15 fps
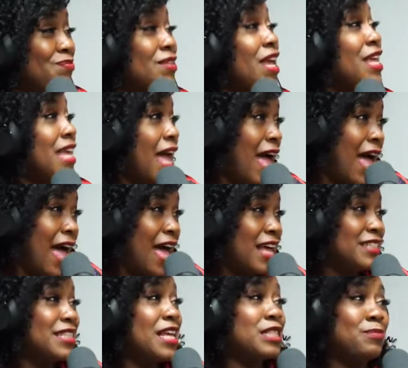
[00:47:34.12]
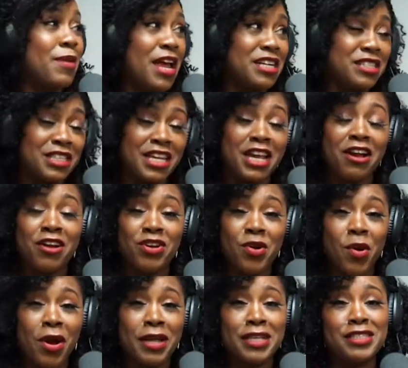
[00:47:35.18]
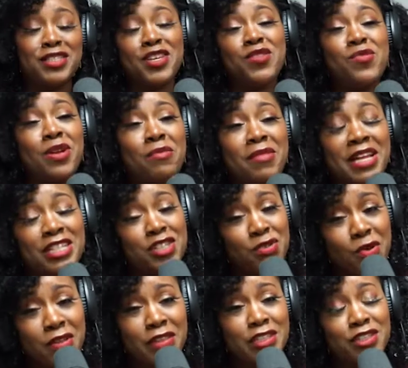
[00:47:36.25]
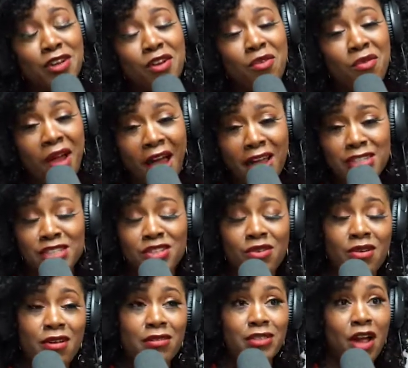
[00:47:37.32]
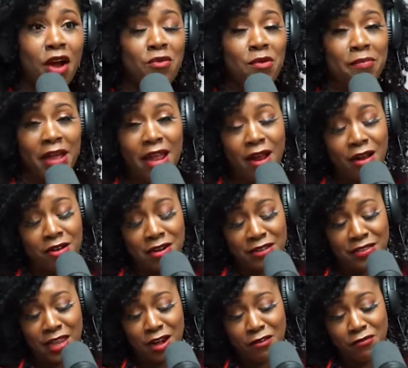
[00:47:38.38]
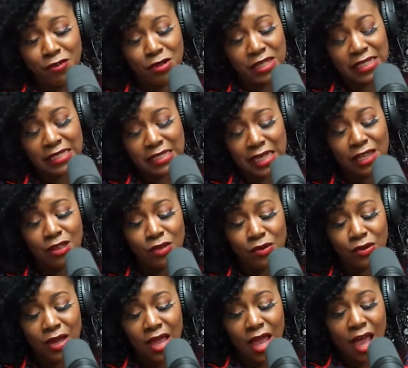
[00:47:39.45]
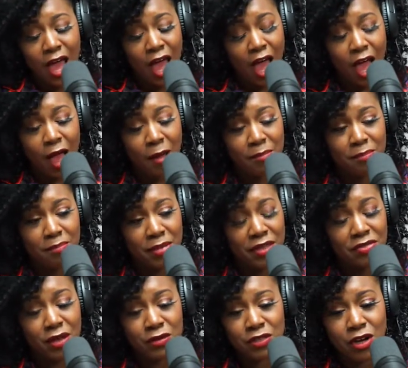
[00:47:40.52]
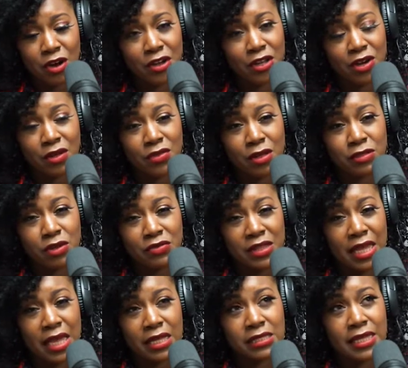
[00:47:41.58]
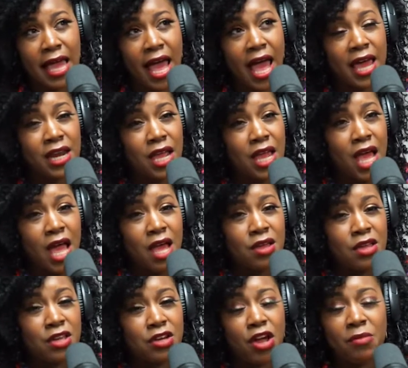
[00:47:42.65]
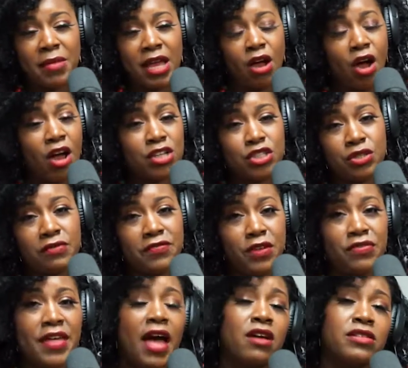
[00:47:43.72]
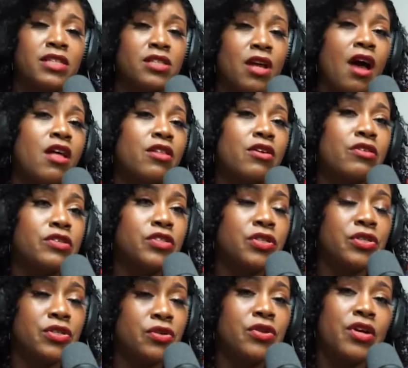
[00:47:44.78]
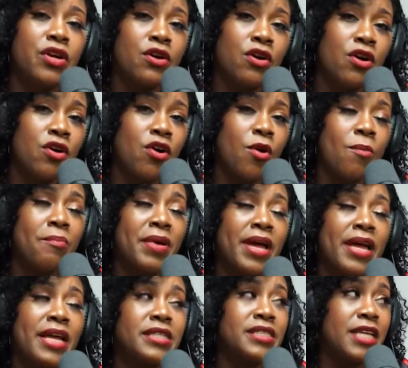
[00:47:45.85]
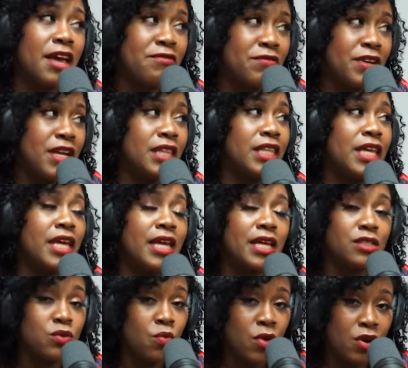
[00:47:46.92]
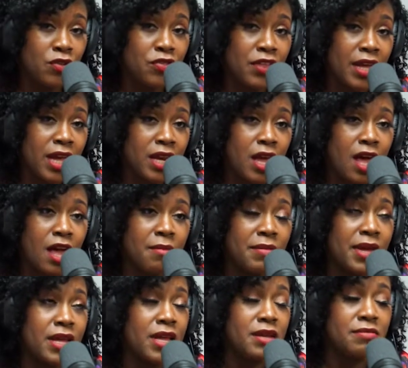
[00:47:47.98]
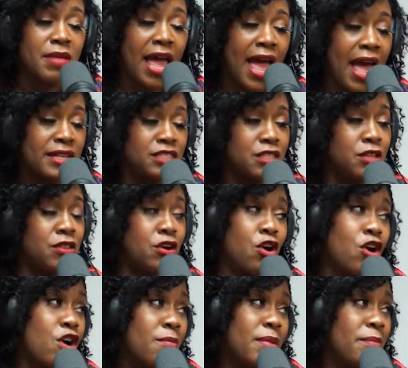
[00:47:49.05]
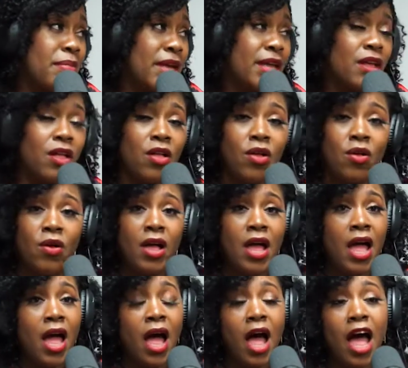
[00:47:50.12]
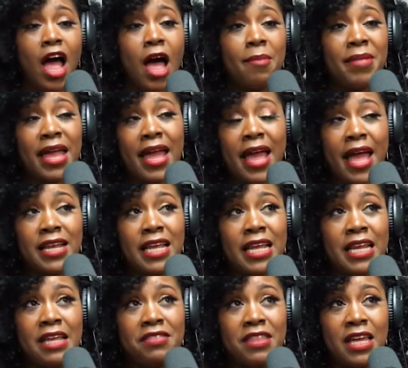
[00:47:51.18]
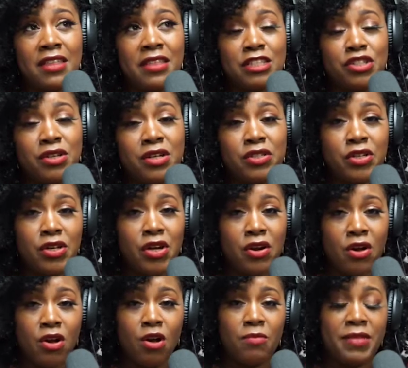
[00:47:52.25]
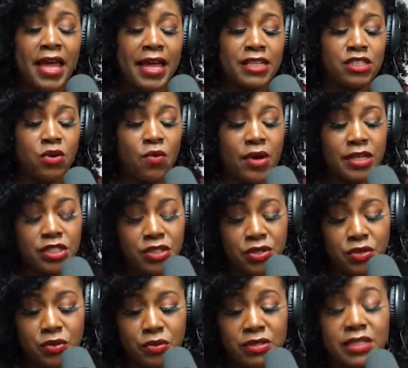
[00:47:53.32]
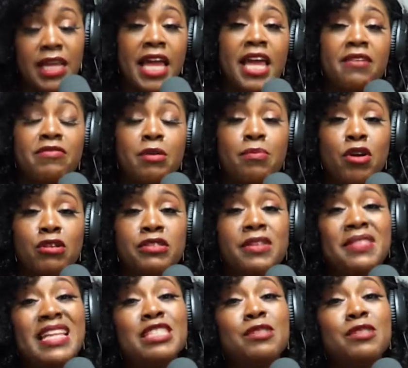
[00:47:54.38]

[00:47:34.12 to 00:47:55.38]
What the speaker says: Yes, especially here in Oregon. So you want to make sure that your garage doors are repaired and that are fully sealed. But those are things that, may cost you a few $1,000s to do to your home, but it definitely is worth it. It adds to the curb appeal. And anything that you can do to your home that is going to save the person that's